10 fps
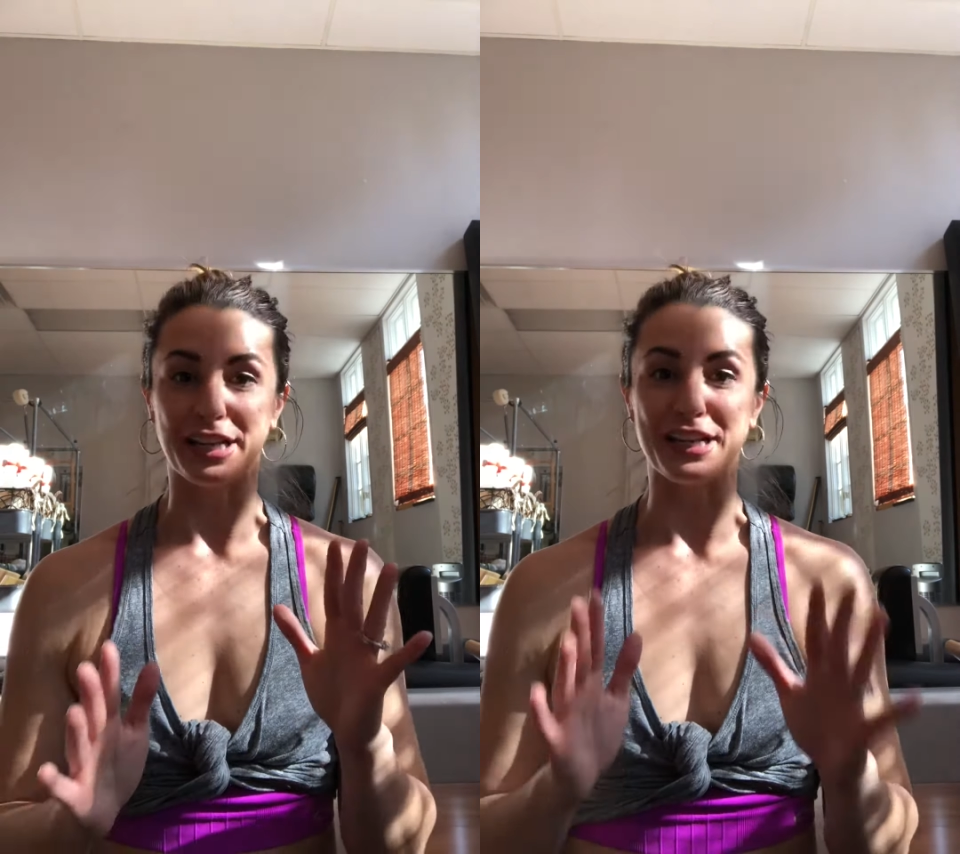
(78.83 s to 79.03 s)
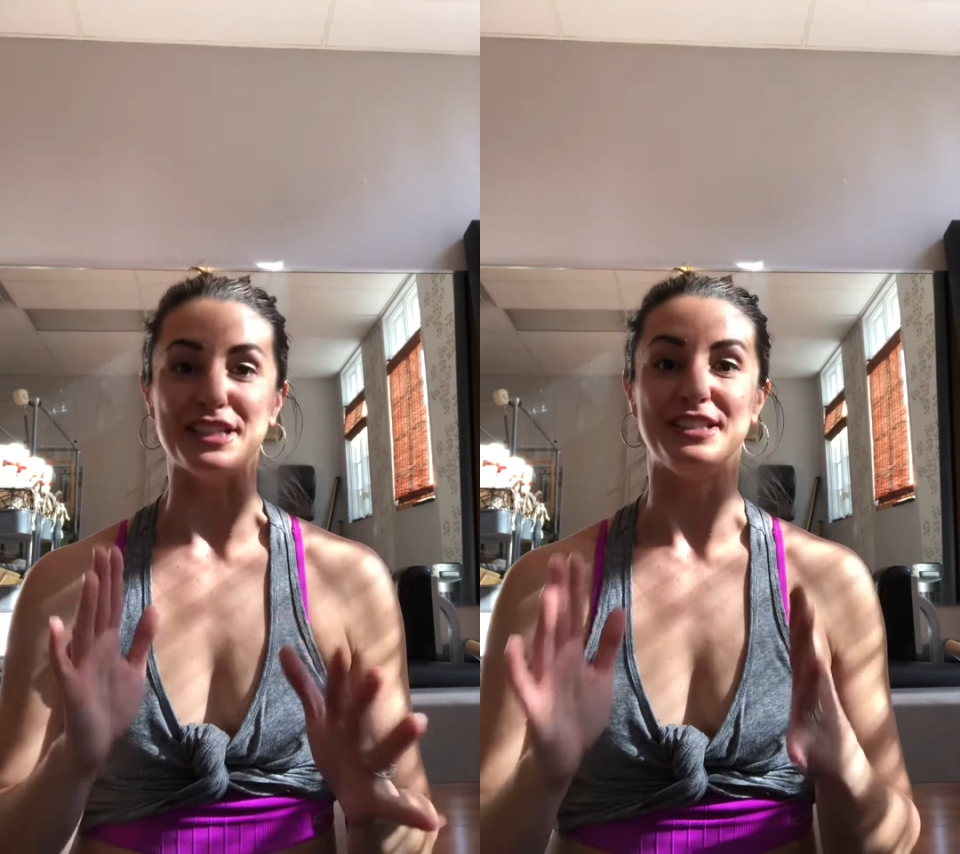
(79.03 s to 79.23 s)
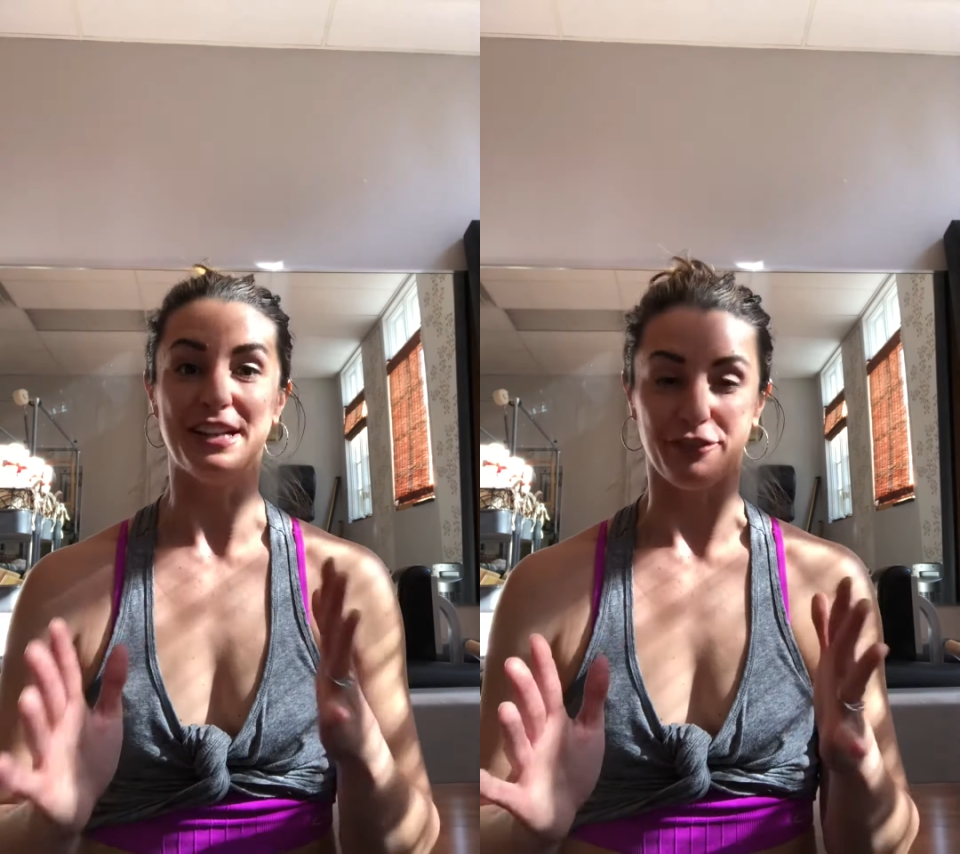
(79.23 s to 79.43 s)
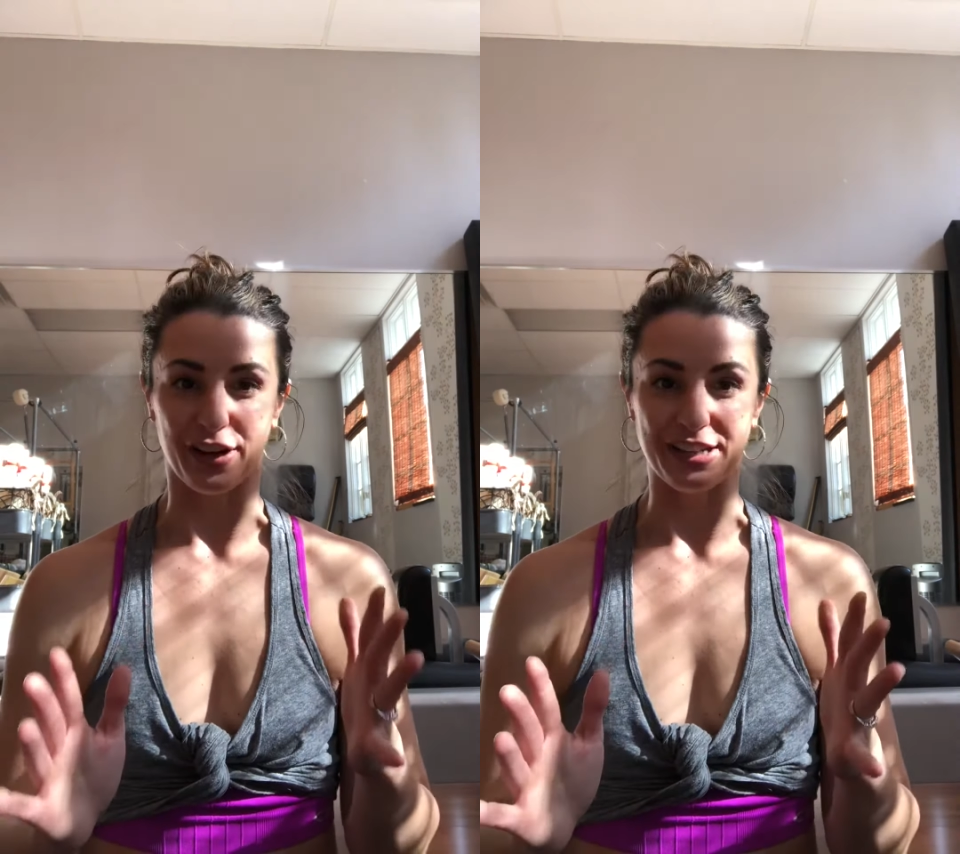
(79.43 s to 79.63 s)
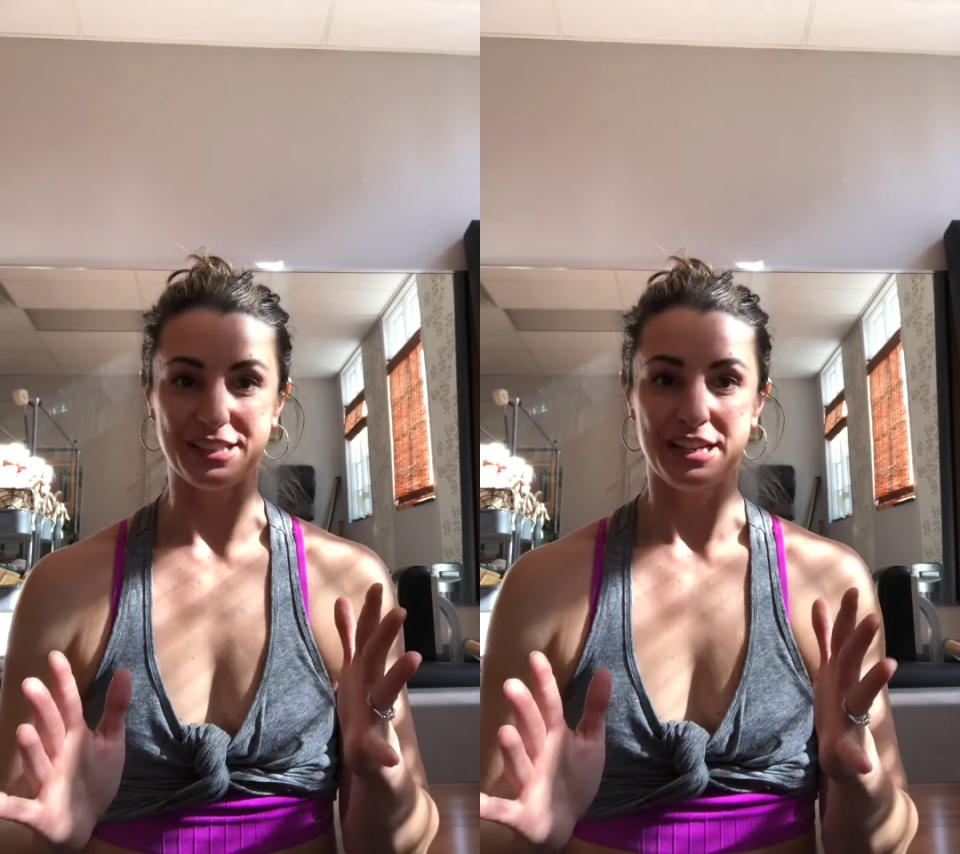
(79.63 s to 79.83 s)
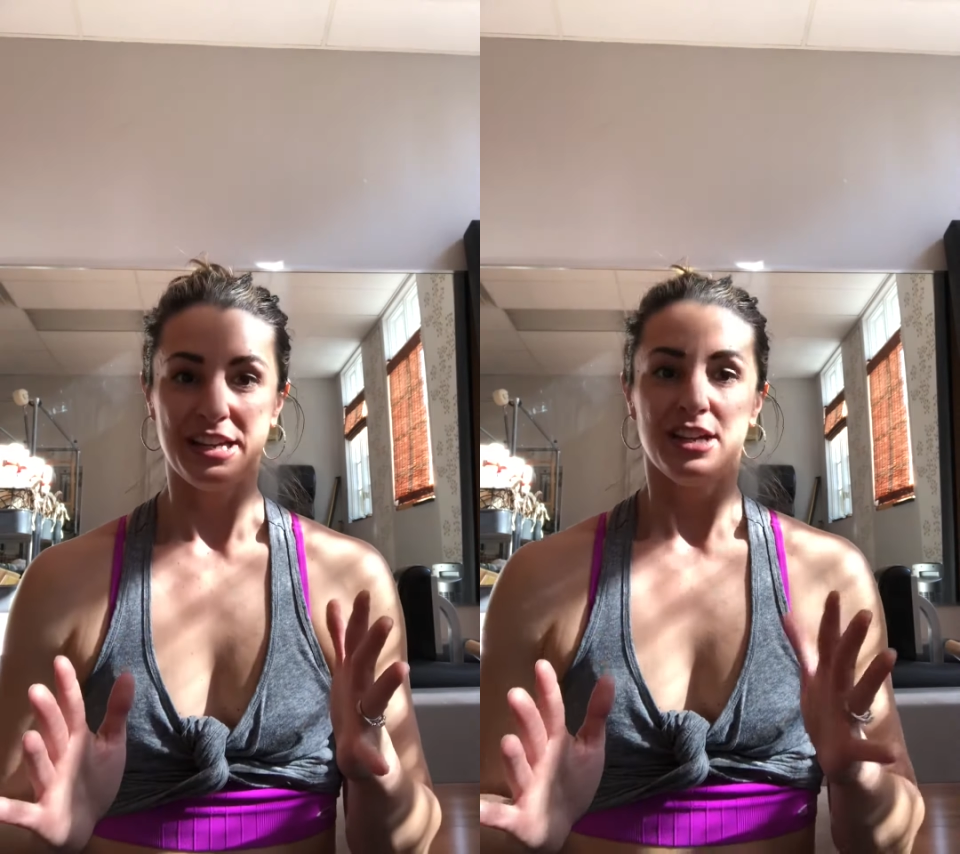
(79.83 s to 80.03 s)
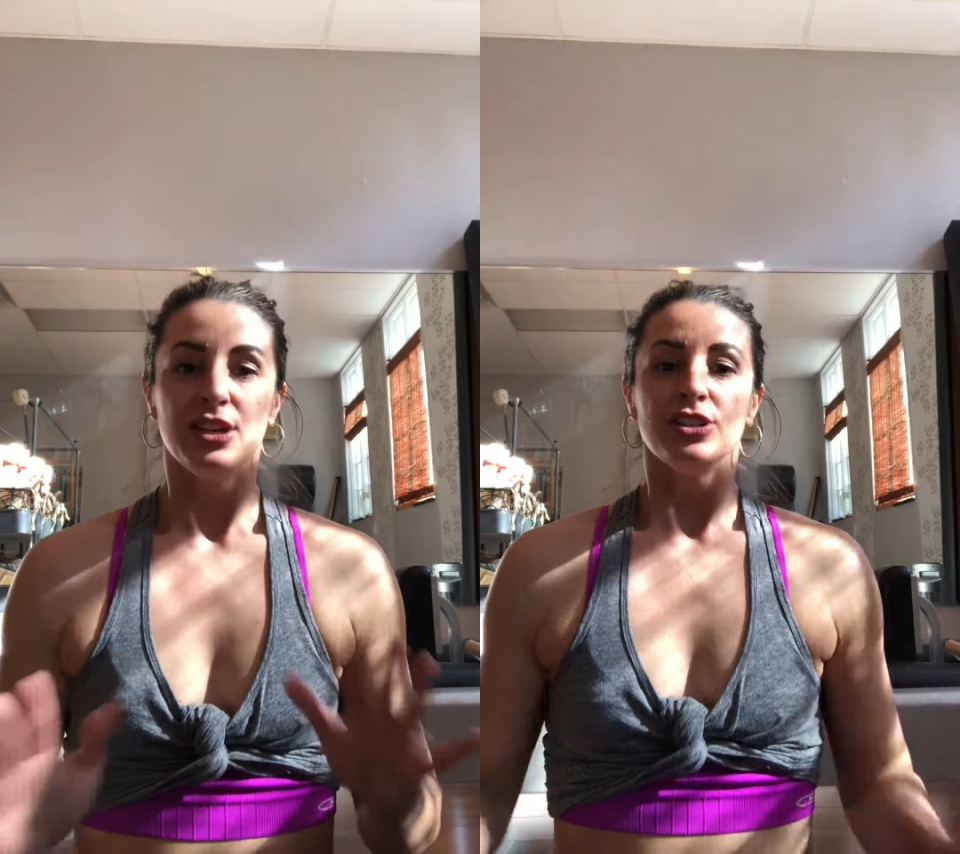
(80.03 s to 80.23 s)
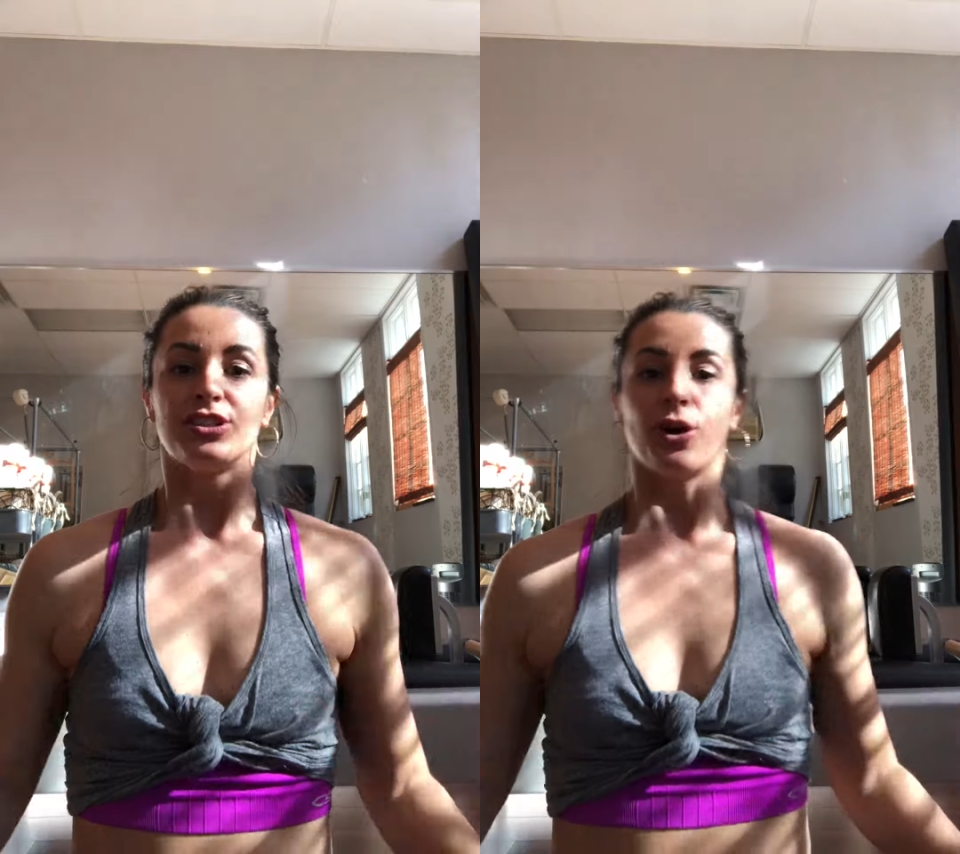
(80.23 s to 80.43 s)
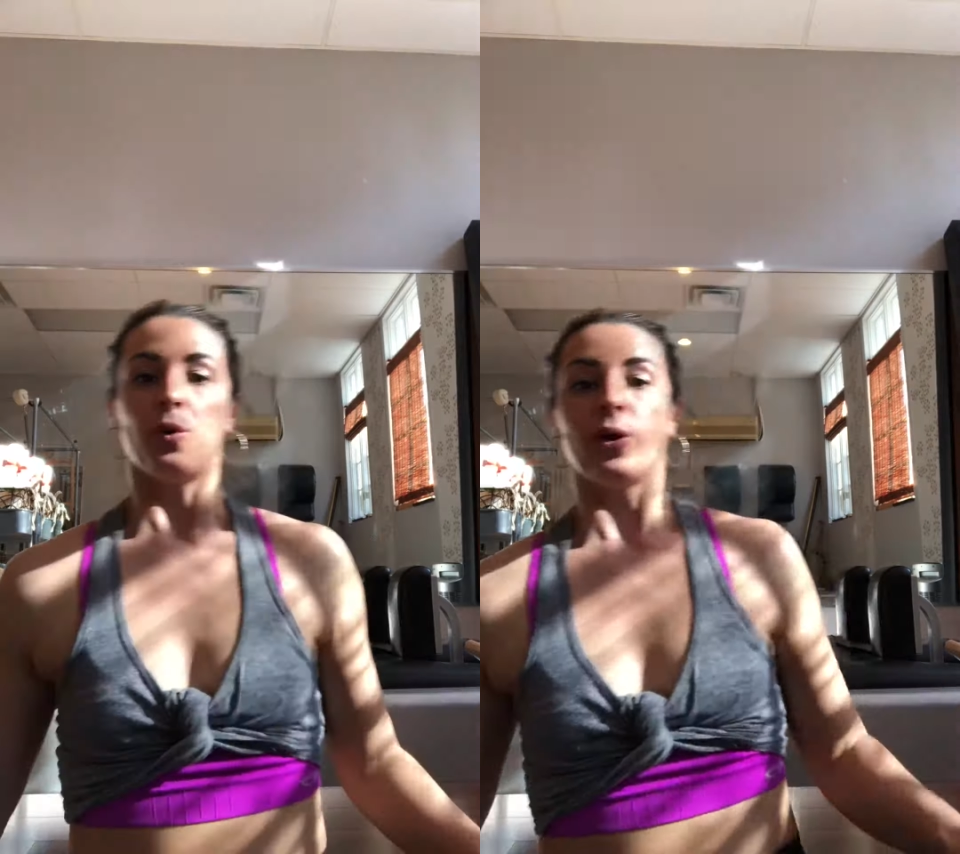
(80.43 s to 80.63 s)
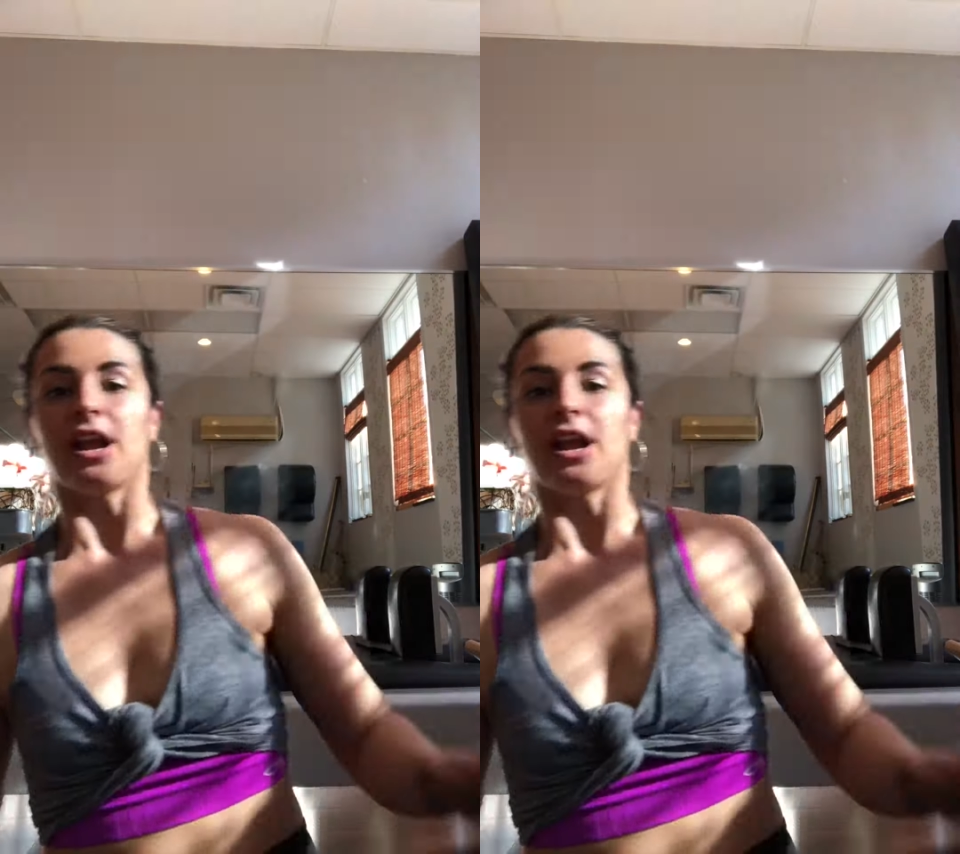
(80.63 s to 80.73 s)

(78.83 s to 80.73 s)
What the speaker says: is different. So when